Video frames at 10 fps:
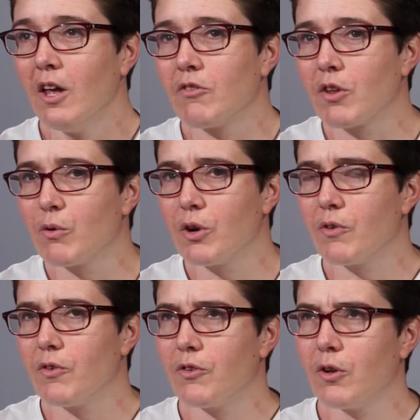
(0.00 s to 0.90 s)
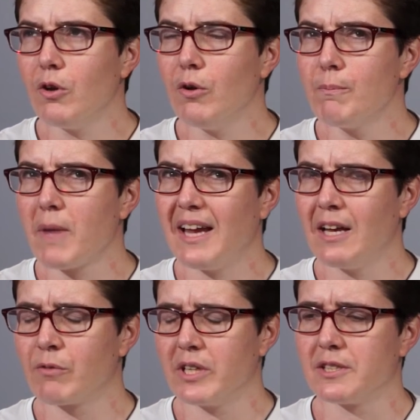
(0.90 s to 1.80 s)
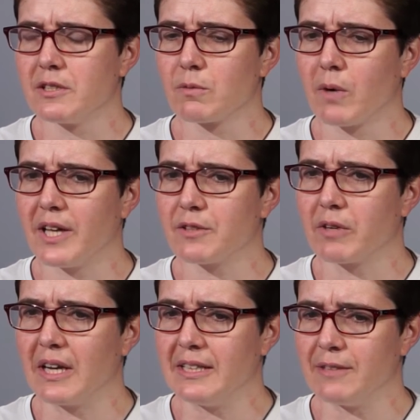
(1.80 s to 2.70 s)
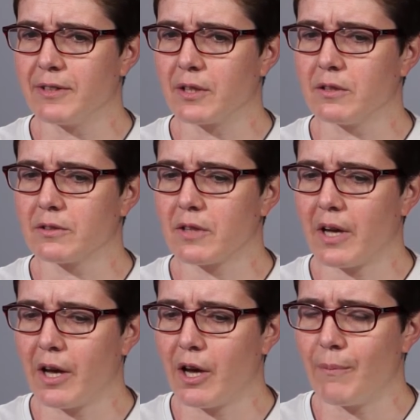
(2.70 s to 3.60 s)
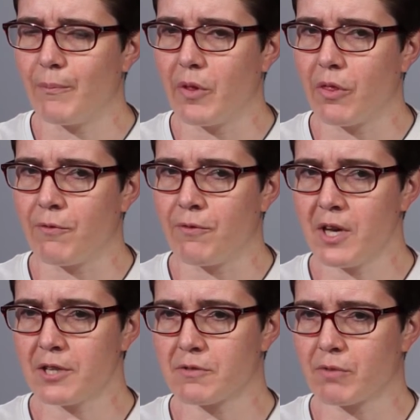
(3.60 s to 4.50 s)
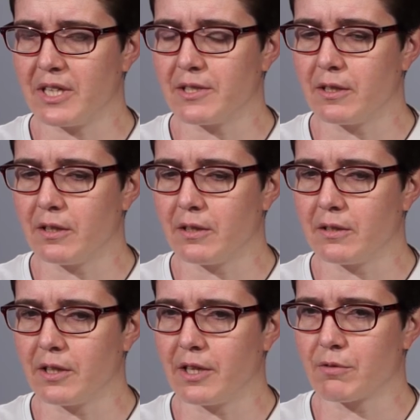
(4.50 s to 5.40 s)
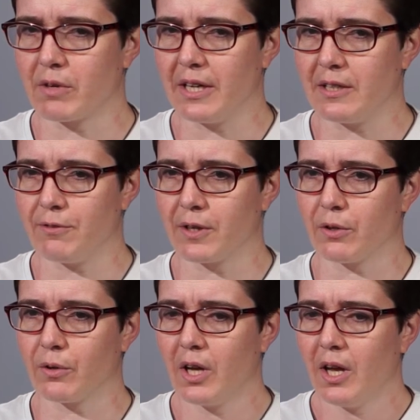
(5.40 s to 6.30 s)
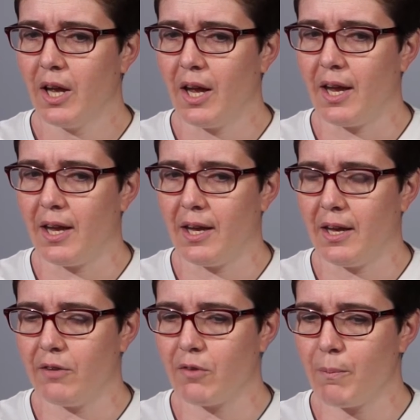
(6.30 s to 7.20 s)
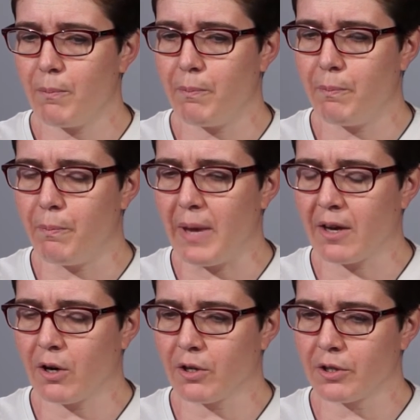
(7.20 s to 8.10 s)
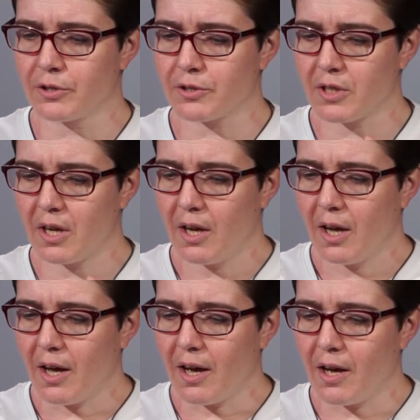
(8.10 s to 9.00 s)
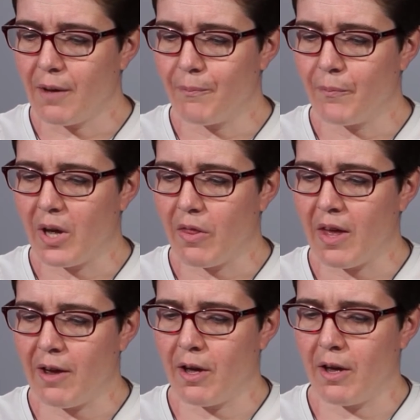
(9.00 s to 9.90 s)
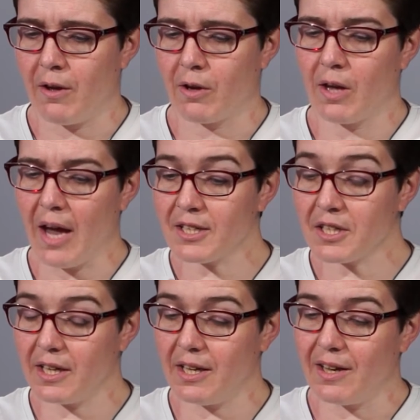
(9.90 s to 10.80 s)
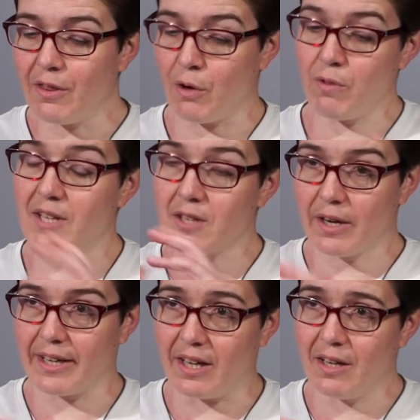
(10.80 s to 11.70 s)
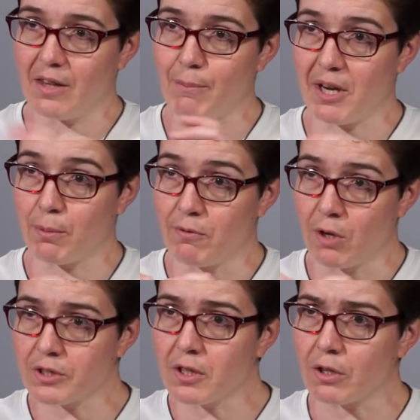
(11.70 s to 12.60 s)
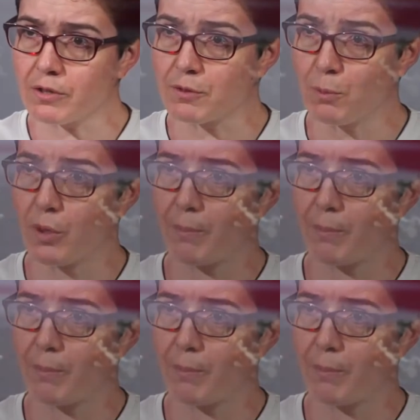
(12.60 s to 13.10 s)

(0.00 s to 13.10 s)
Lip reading: So there are two main reasons why it's really difficult. The first reason that it's really difficult is because they're actually, though they're tiny, they're made up of lots and lots of small